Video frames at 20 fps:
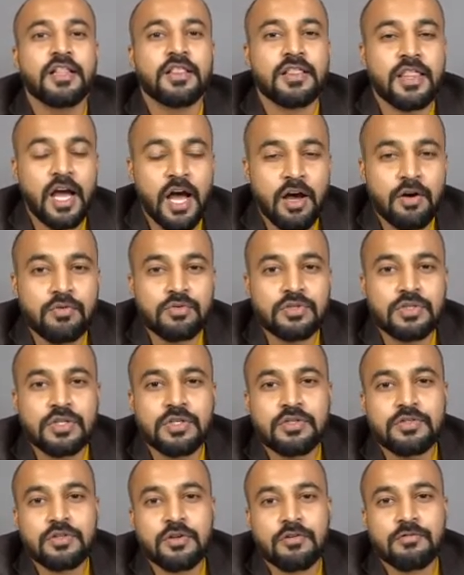
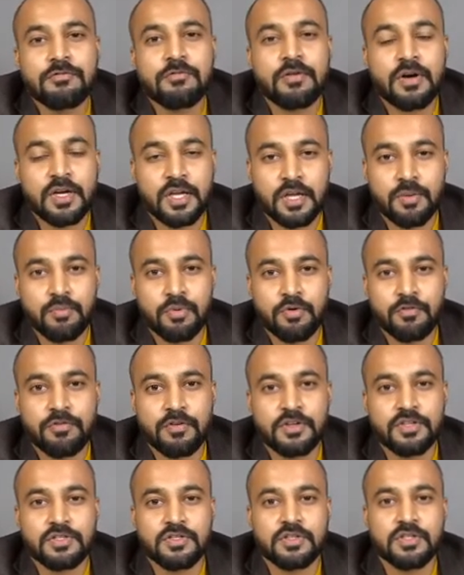thousands of working
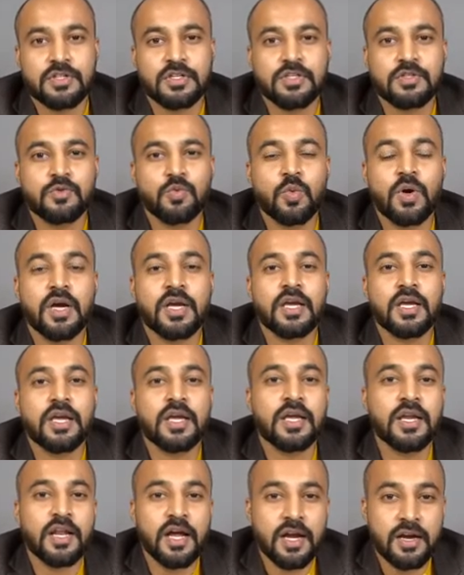professionals working
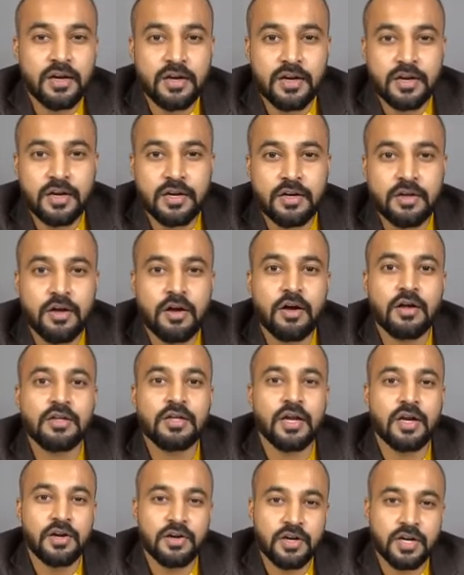in
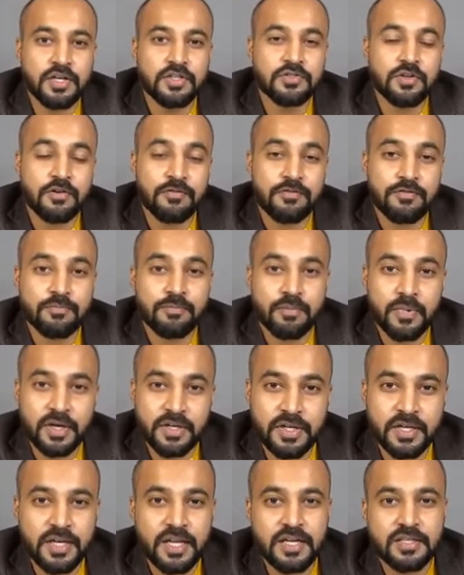hundreds of
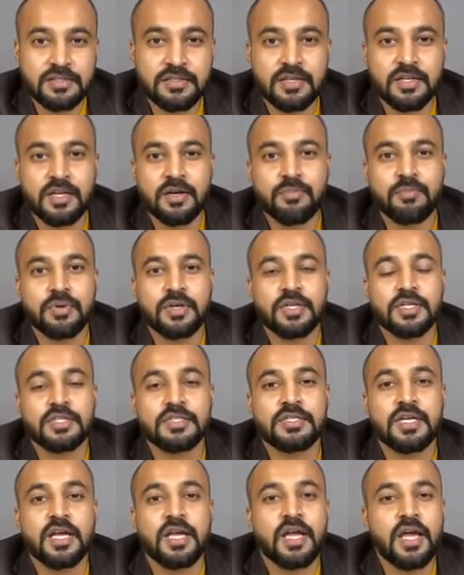multinational
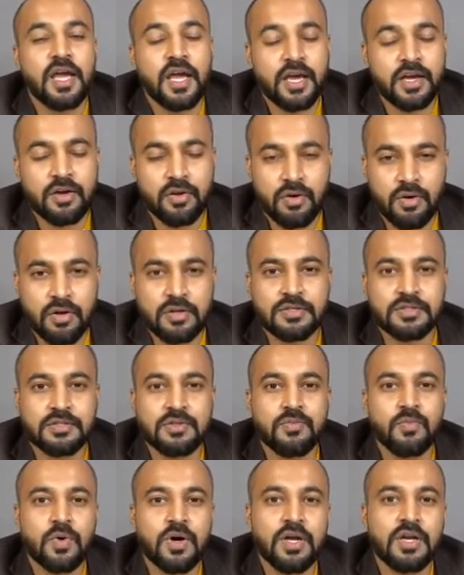companies across the
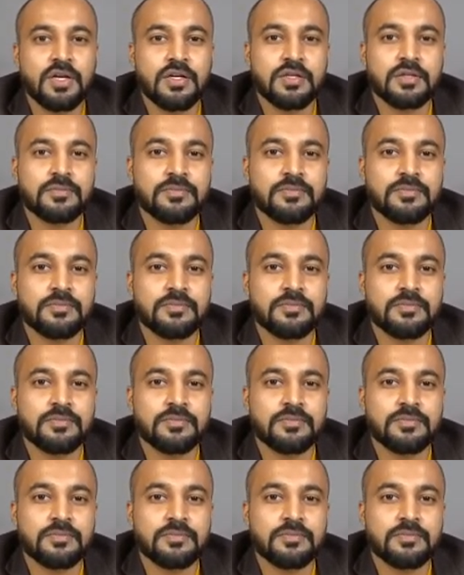world.